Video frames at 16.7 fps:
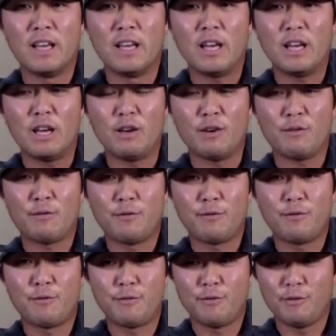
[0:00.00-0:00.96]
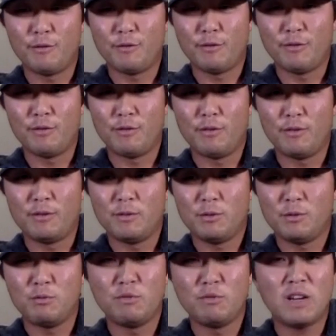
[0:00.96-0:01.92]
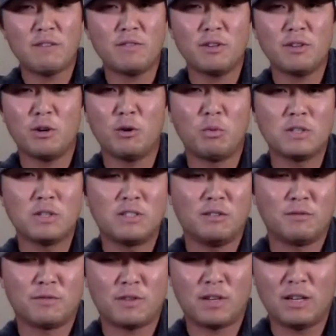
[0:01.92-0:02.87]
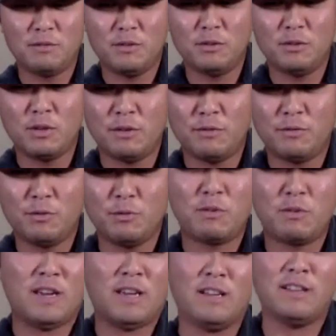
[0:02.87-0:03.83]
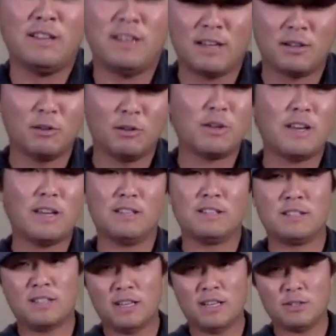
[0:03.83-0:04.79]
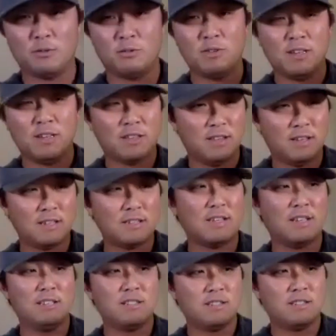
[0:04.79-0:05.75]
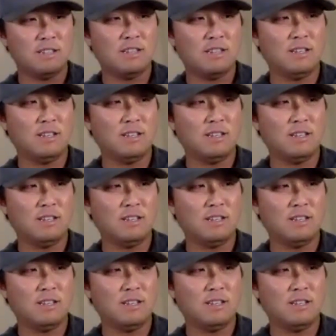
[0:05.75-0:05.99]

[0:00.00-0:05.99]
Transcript: If you never know what's in front of you, if you can't like look at a schedule like this and see,